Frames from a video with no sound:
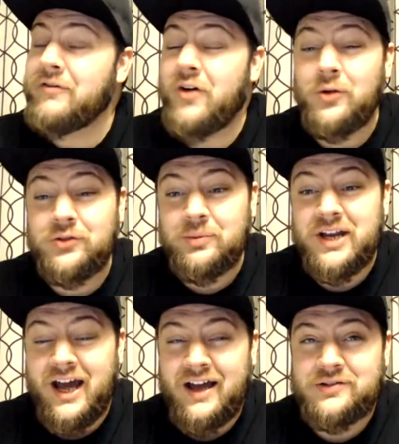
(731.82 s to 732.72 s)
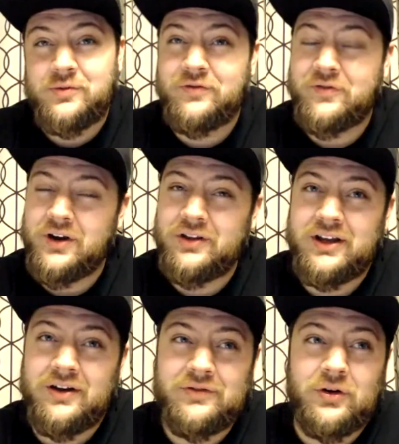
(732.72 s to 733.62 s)
also been asked, funnily
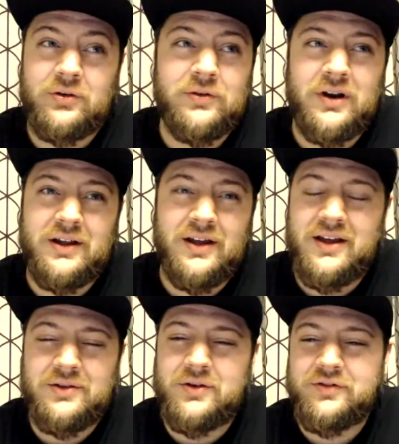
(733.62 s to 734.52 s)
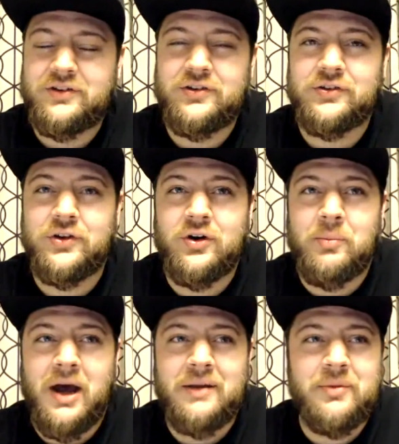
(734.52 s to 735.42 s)
enough, or I don't know if this is good or
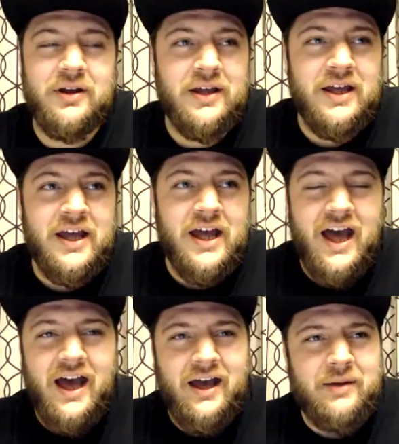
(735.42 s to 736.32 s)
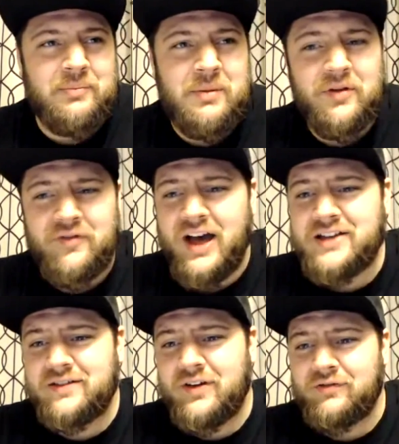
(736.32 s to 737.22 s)
bad, but people have asked
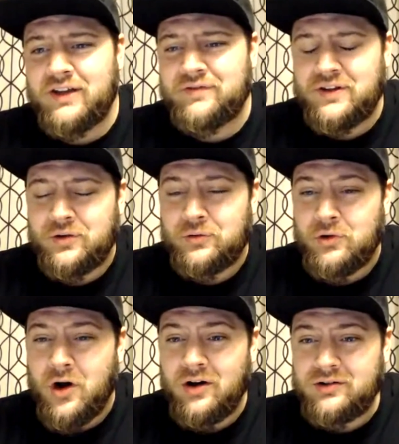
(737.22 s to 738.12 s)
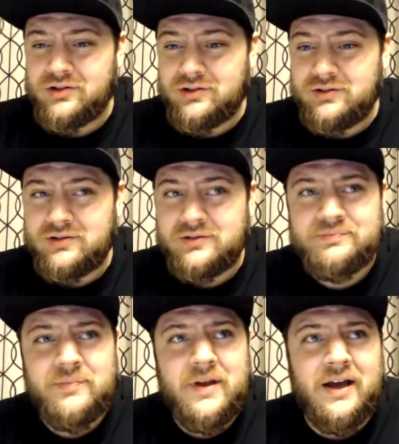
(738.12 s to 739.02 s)
if I've lived under rocks.
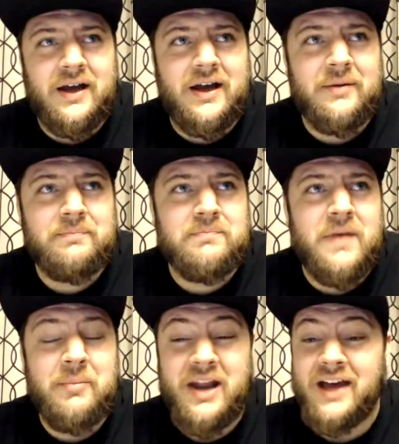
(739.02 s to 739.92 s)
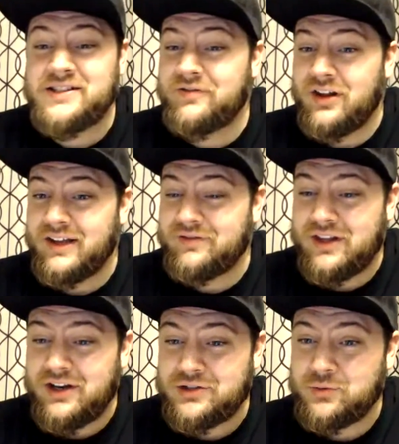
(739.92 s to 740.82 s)
I've been asked if I lived in
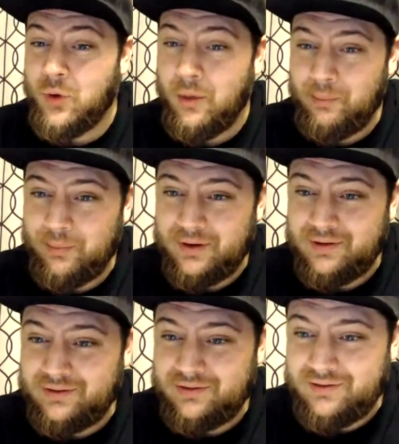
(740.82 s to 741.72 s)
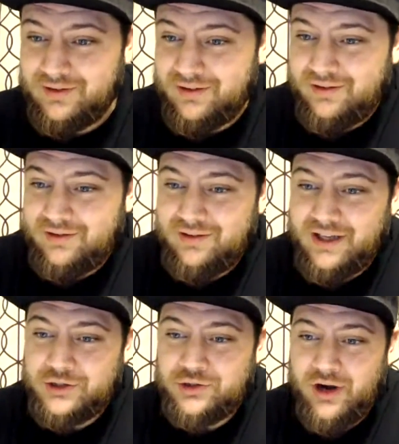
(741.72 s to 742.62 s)
a swamp, like
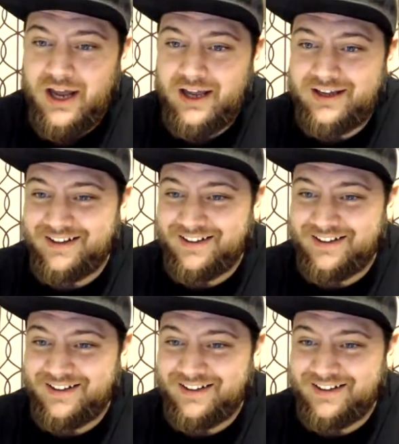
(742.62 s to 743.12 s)
Shrek.